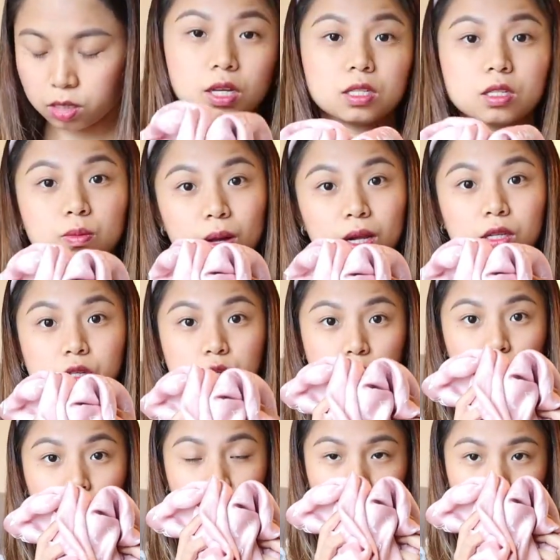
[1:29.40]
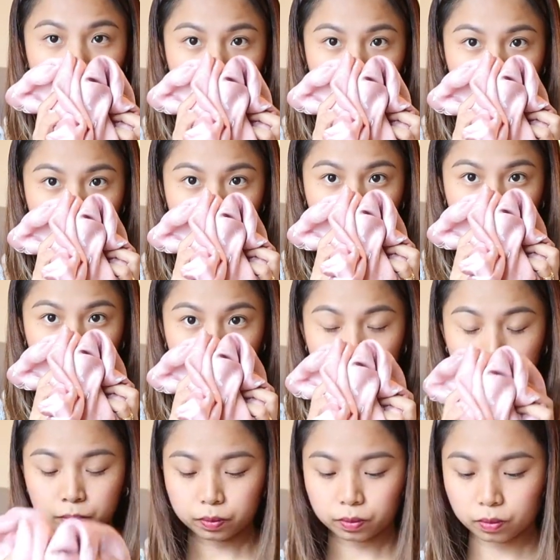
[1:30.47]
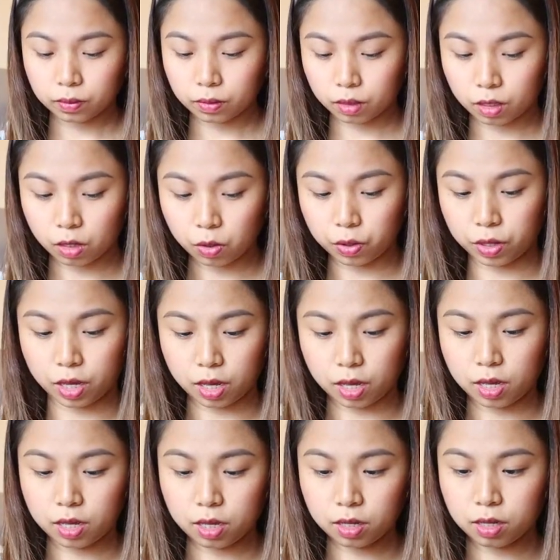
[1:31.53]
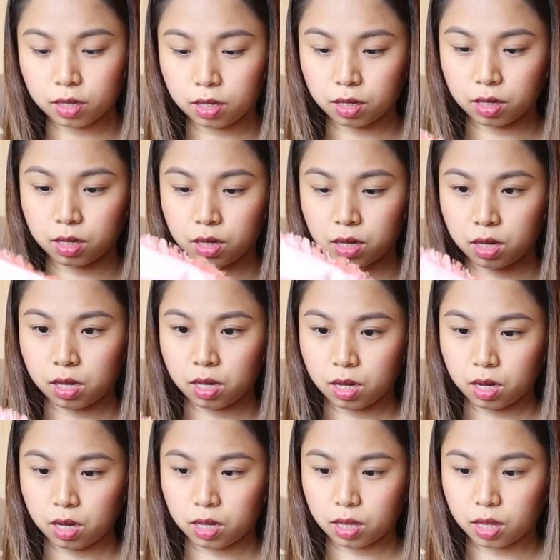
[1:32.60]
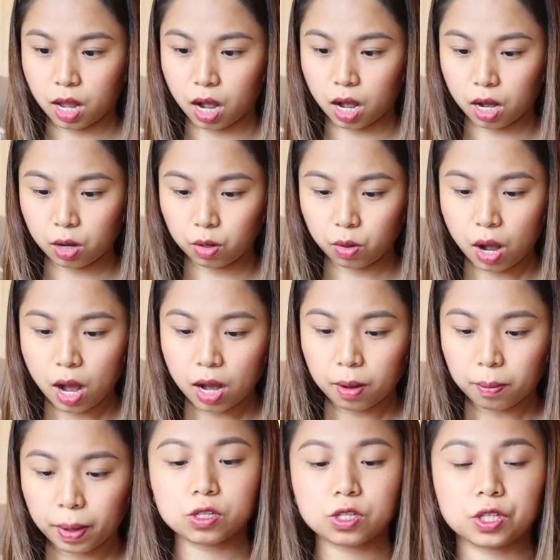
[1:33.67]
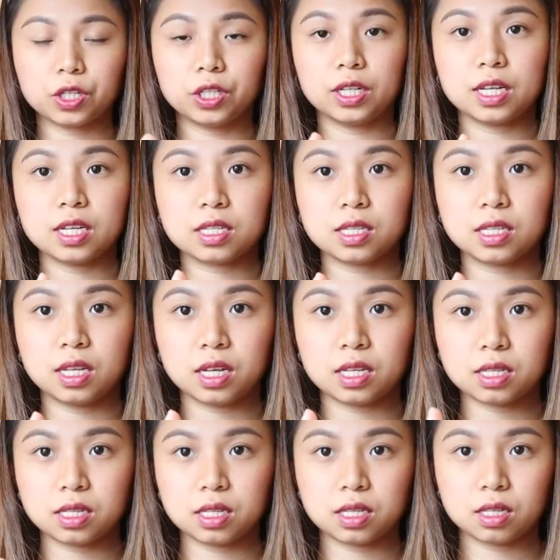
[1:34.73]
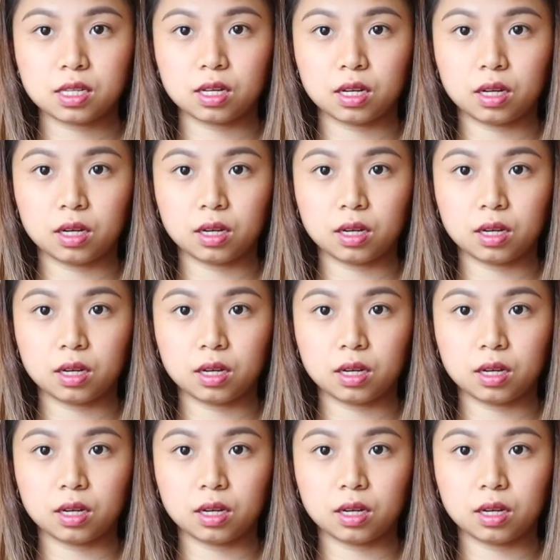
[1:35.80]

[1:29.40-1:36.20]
It smells so good. Okay. Now, concern is this